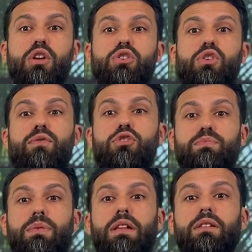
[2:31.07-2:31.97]
So if you
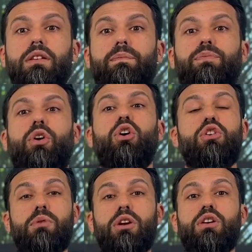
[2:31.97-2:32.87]
spend all
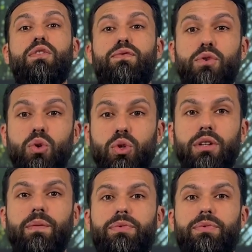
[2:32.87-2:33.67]
your money on food,